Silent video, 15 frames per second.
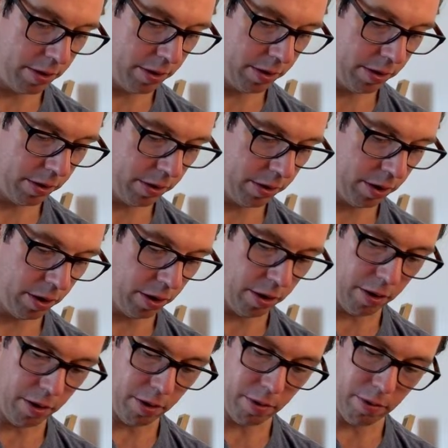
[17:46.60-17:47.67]

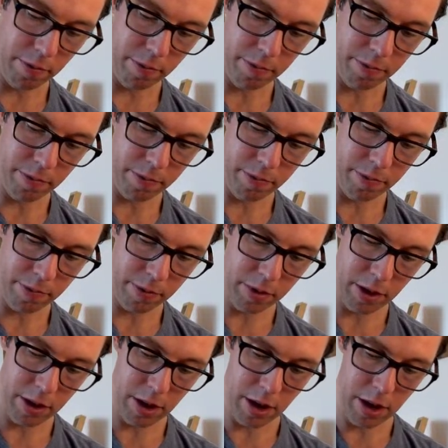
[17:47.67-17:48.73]
So
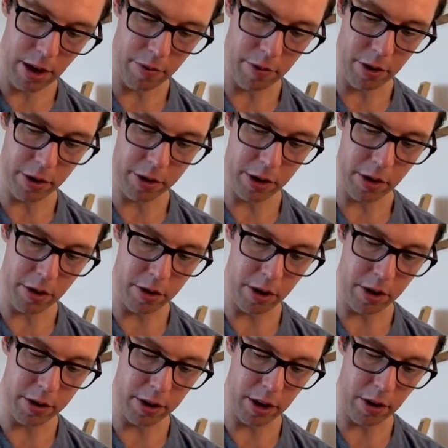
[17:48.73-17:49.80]
I've got to turn
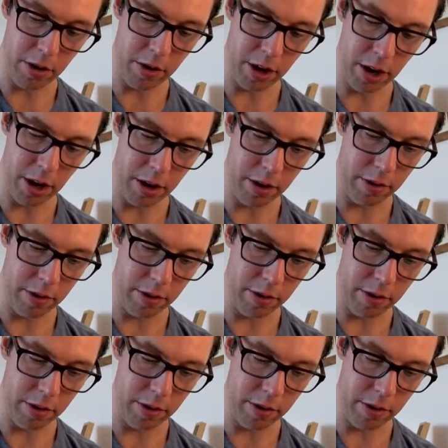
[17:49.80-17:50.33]
onion skin on here